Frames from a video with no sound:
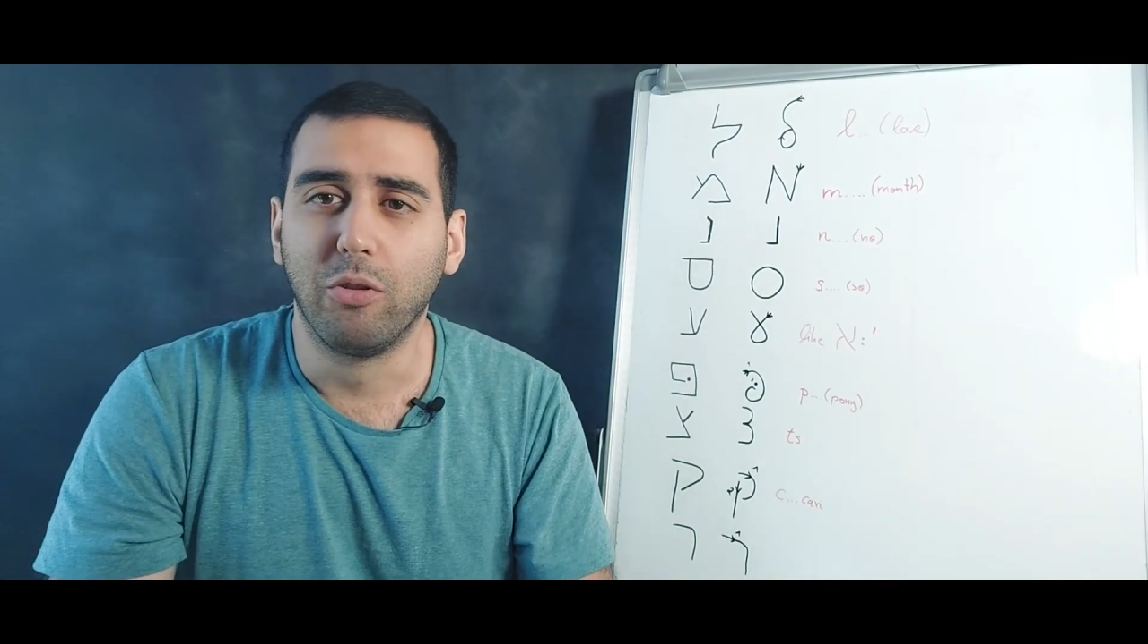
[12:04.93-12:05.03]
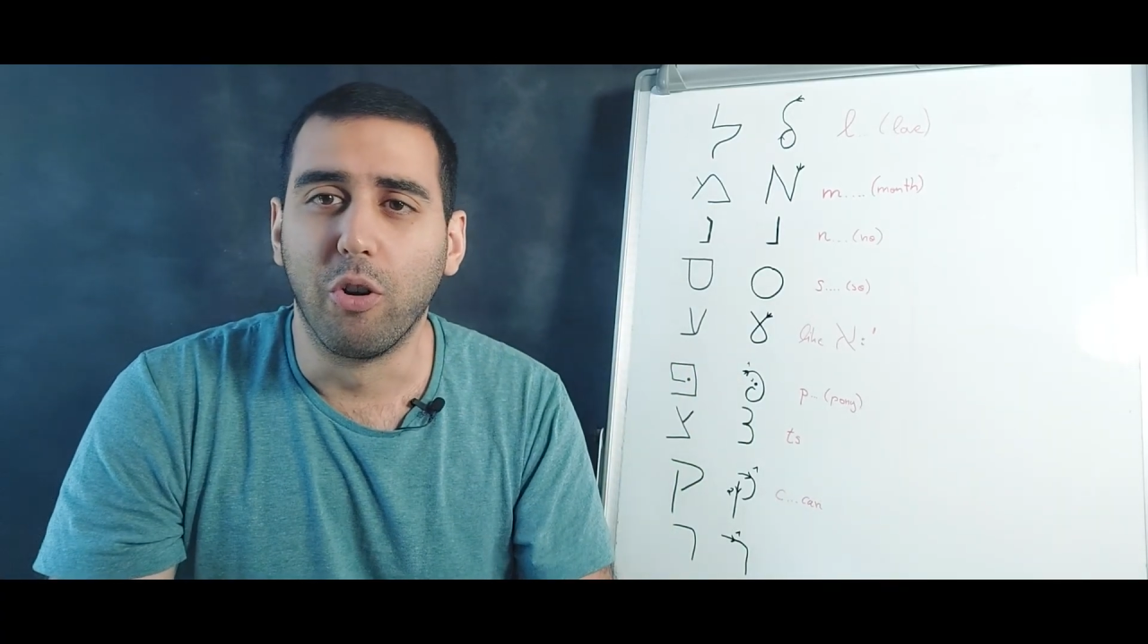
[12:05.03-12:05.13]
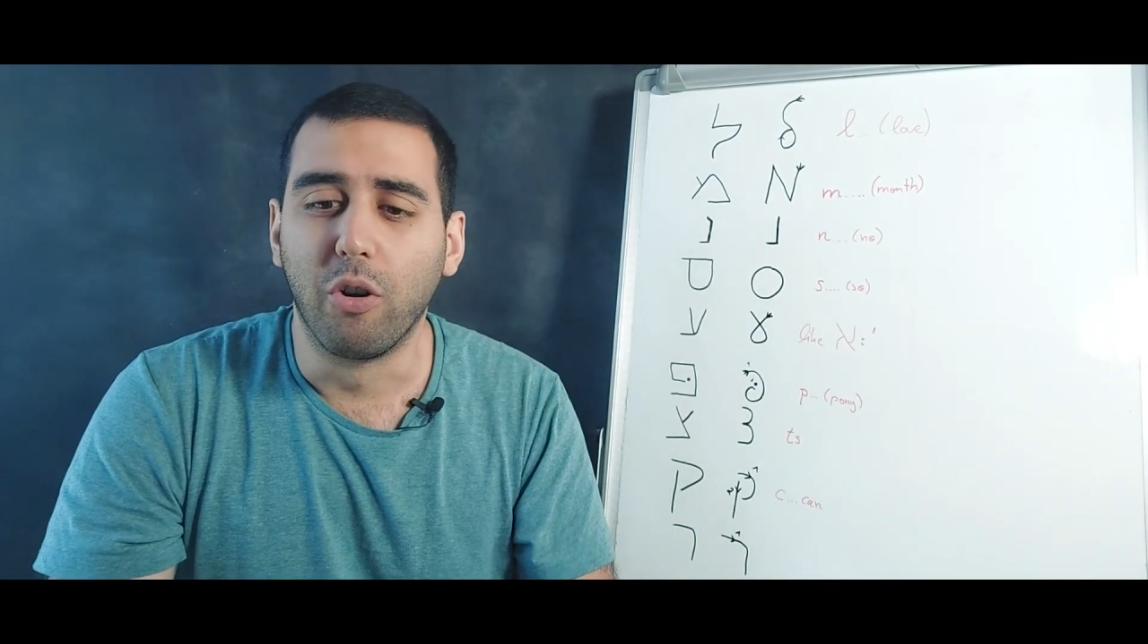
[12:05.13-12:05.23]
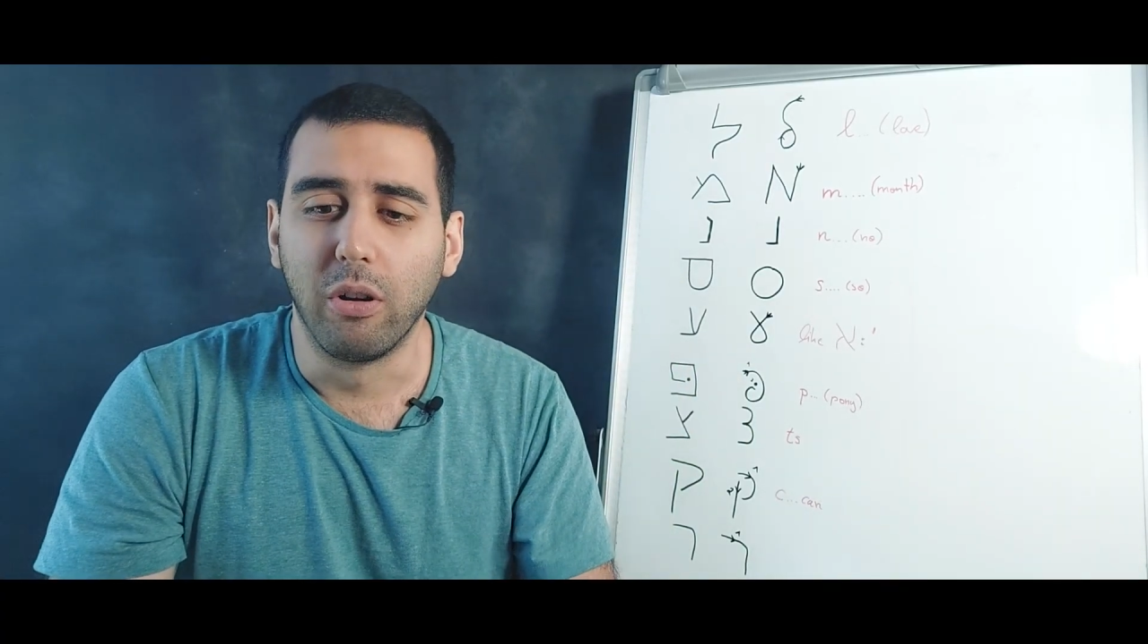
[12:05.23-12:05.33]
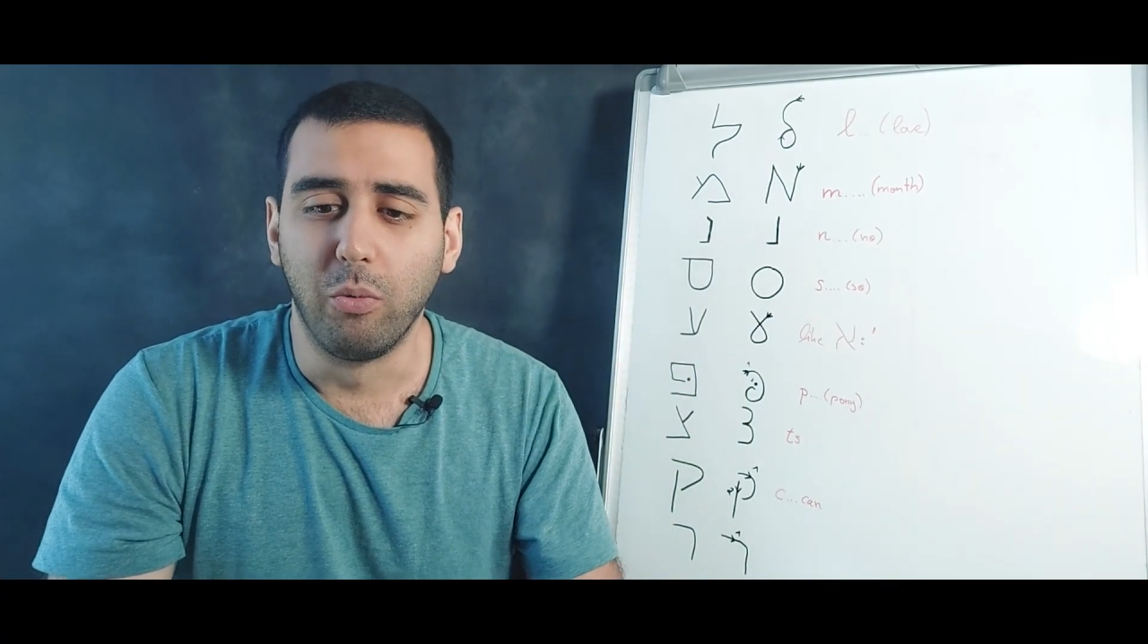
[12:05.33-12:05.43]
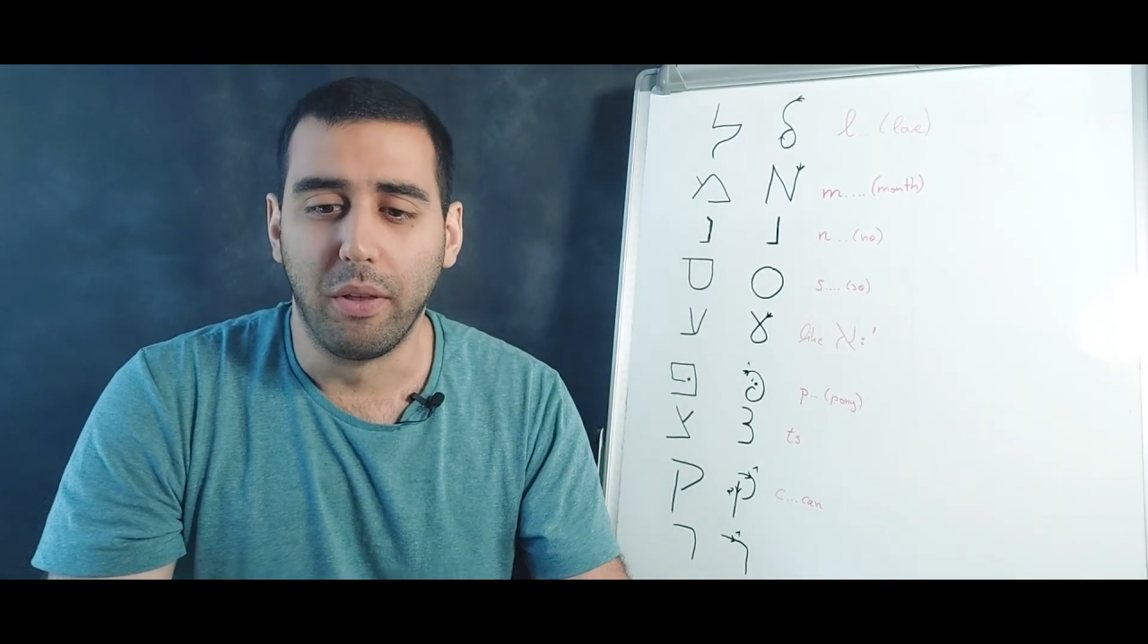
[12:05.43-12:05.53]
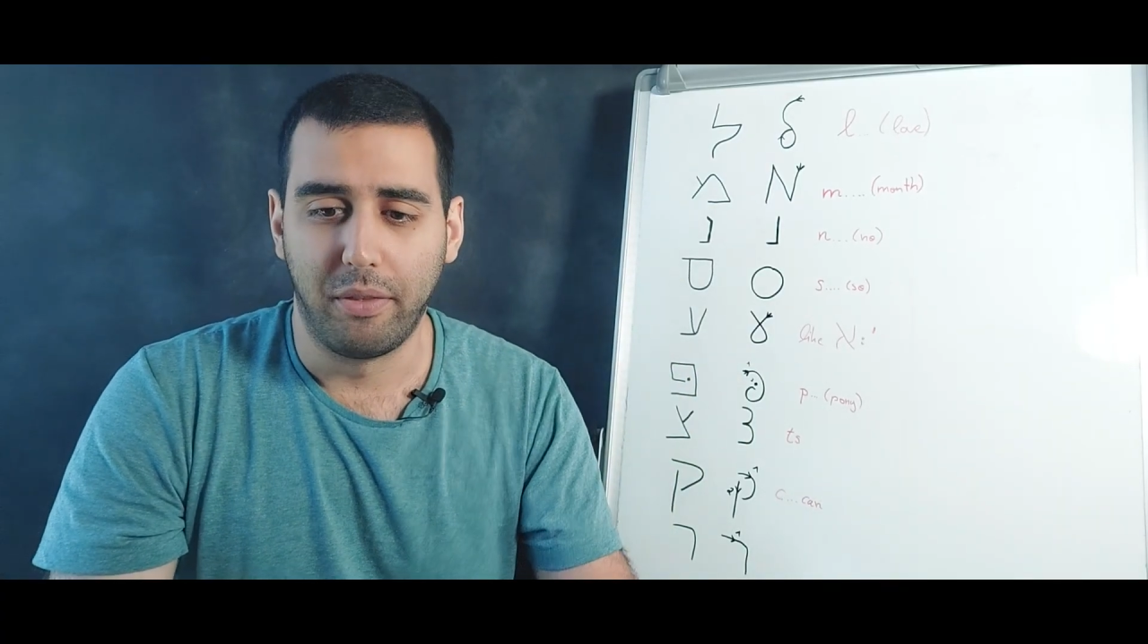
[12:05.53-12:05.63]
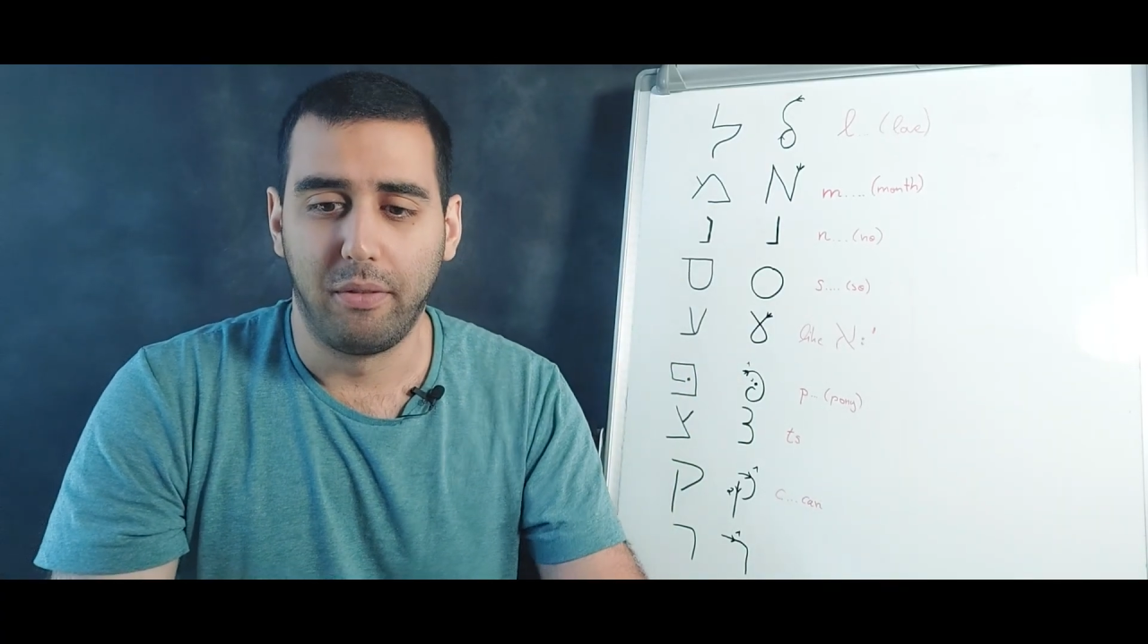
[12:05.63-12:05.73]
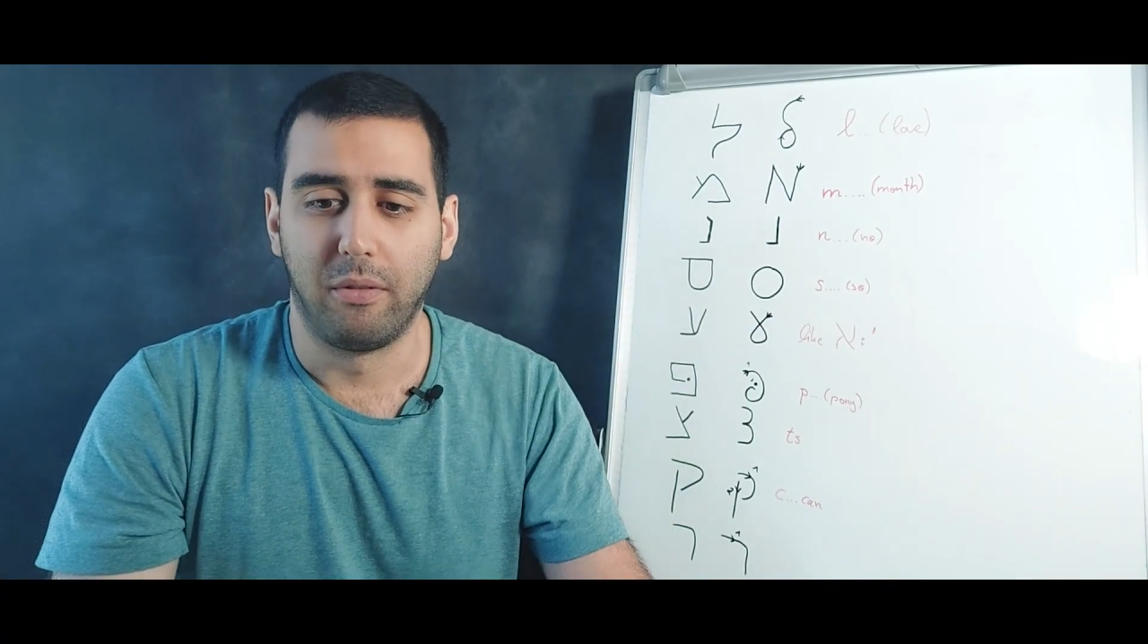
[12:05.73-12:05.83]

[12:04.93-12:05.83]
gurgle with,